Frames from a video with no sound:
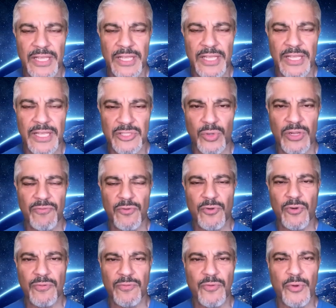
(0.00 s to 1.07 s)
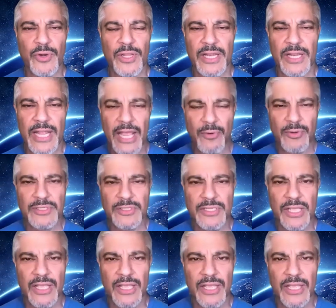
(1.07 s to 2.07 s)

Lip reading: next 24 to 48 hours